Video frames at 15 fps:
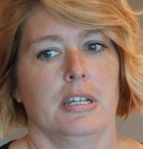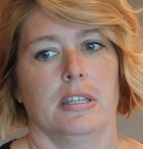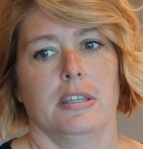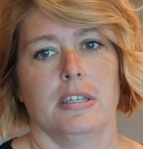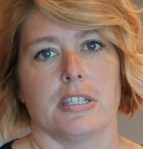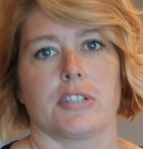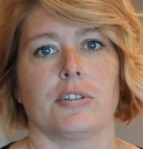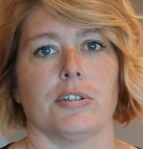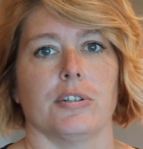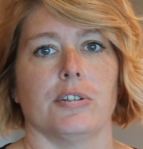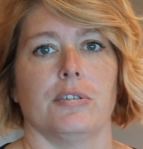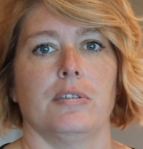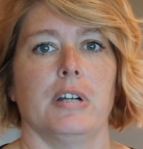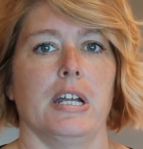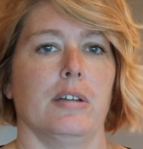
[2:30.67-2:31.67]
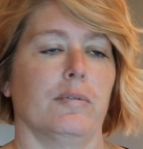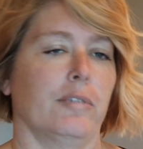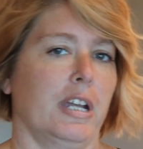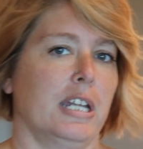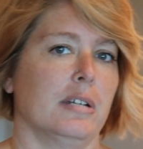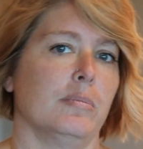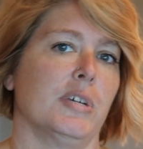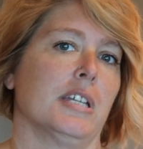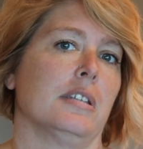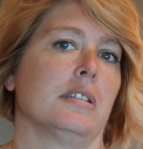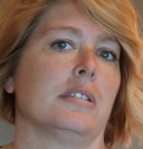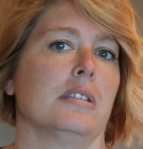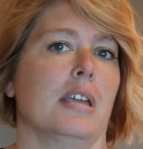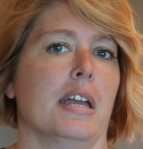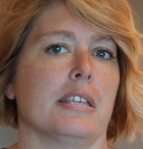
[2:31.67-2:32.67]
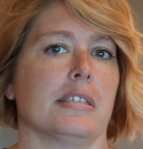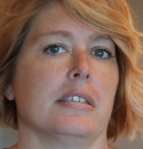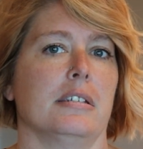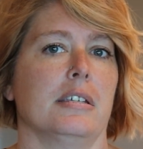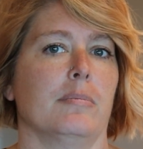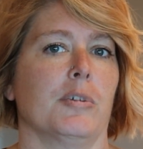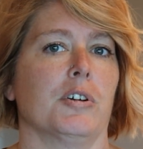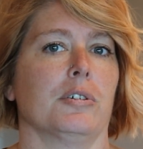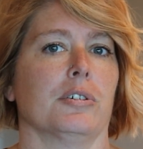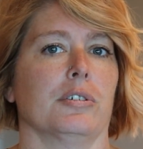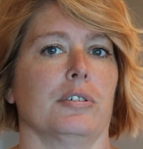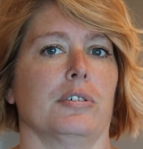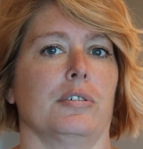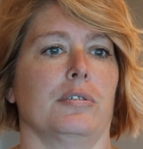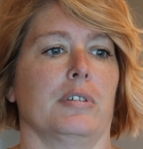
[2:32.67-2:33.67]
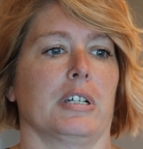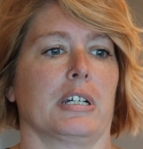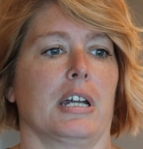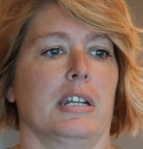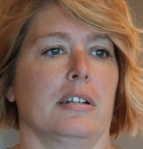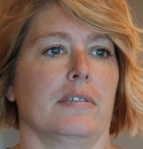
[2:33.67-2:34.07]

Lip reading: this crew and ran them in as the demo crew and kind